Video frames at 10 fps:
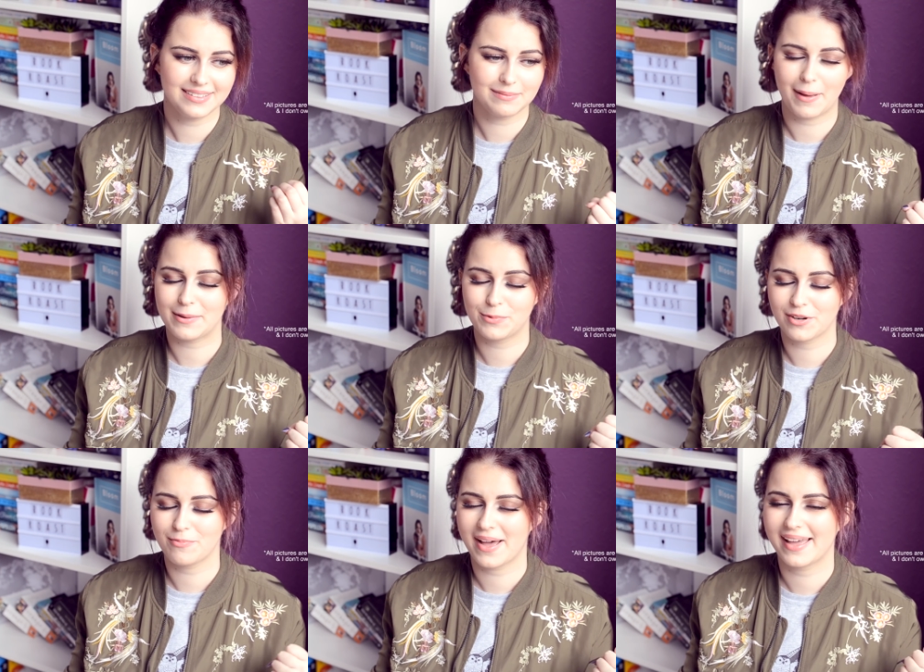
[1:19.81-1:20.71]
my one
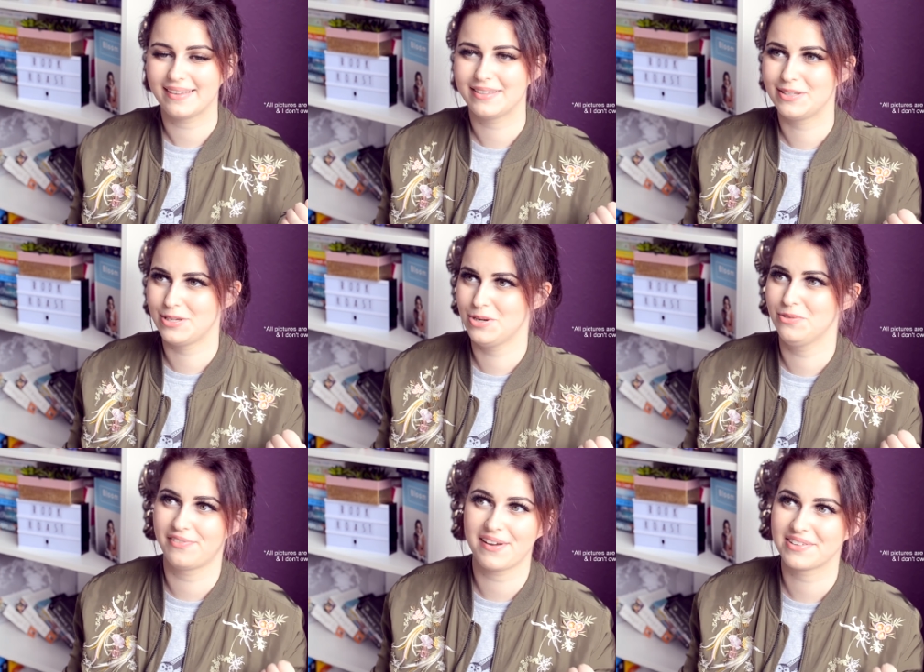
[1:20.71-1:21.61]
of my new
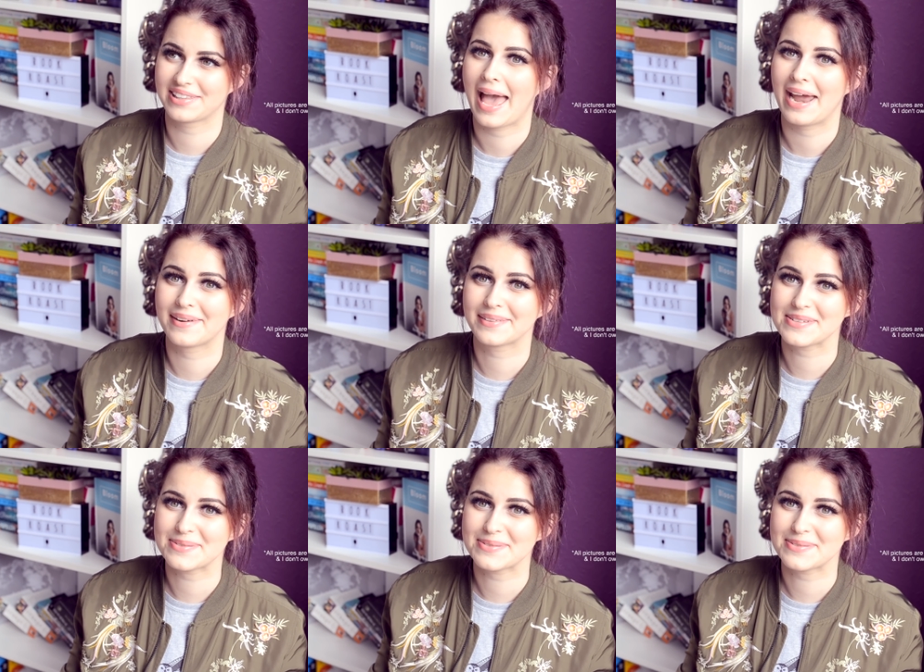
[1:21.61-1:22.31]
favorite characters